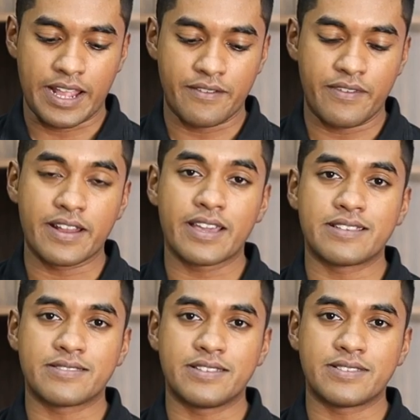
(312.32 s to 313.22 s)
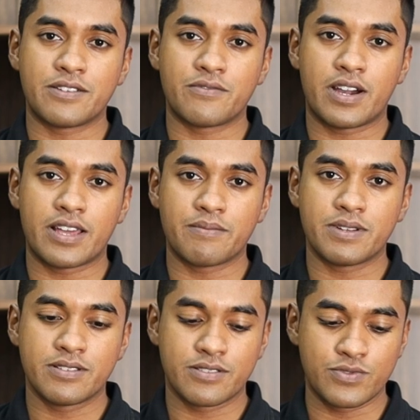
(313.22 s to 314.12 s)
in a very hazardous
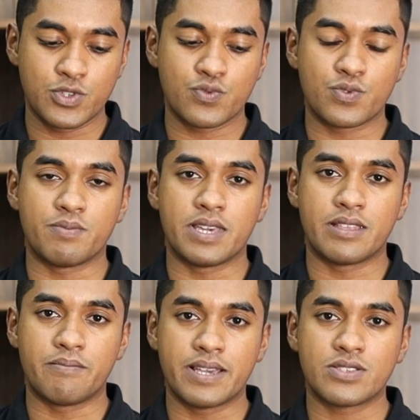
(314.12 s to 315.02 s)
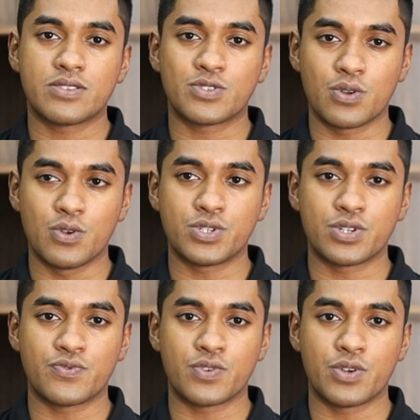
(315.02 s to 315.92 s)
environment, this would be the best
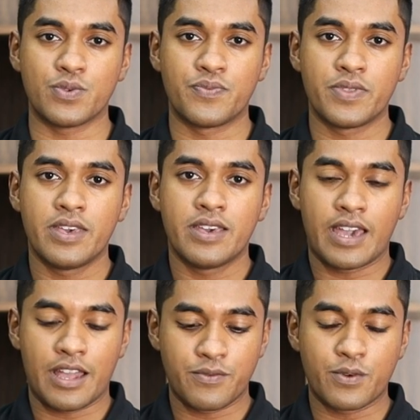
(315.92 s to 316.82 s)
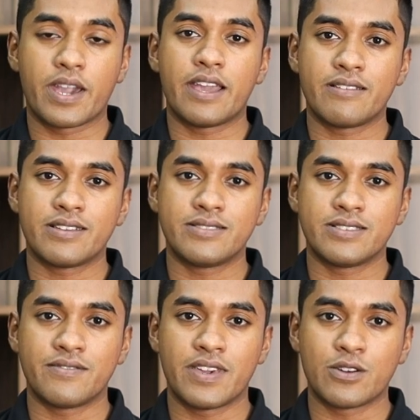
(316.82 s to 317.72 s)
solution for you. And for aerial
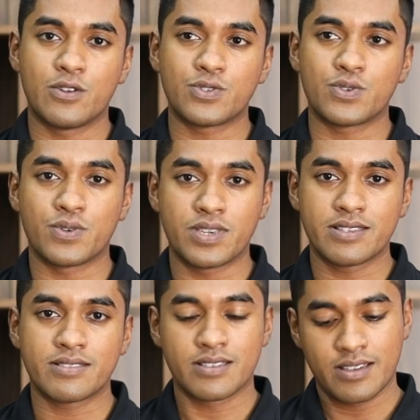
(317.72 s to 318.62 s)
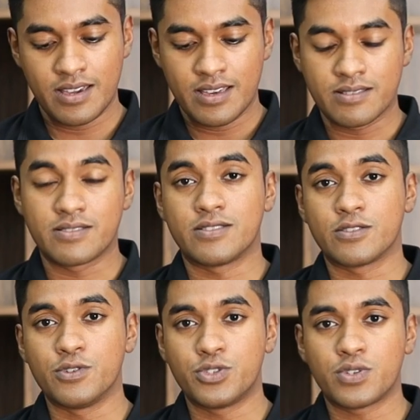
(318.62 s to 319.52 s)
surveying also, yes, this
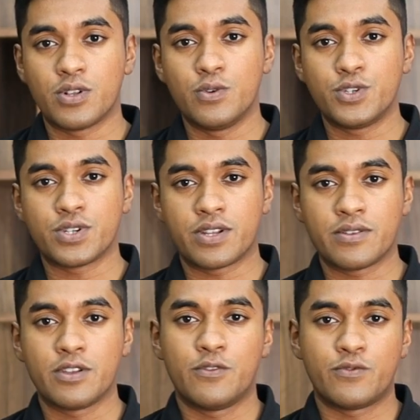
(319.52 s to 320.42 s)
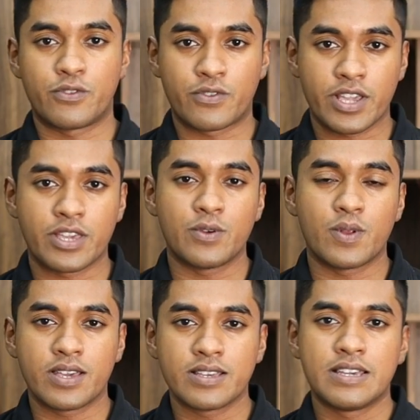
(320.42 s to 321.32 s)
is a good solution for
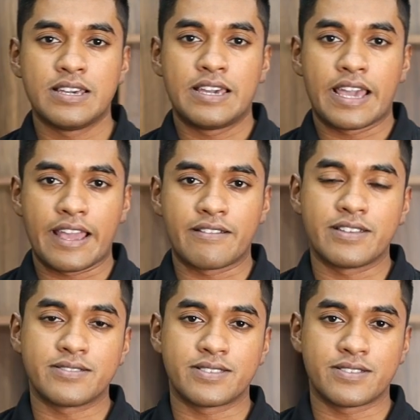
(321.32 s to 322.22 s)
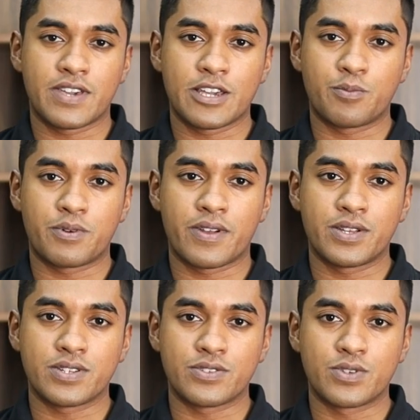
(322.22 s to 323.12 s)
regular aerial surveying
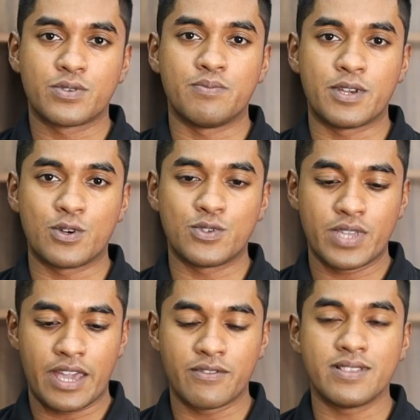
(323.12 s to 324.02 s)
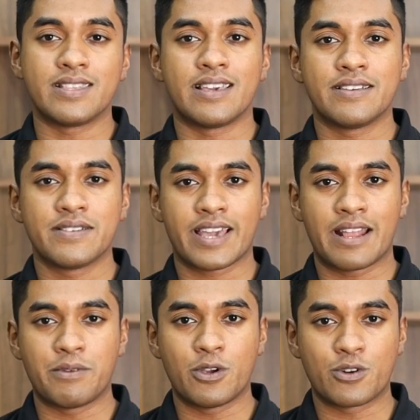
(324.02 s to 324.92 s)
operations because everything
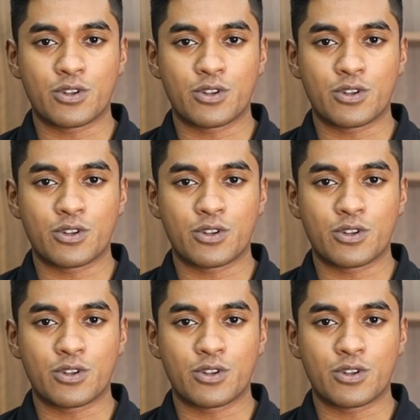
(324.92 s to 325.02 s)
can be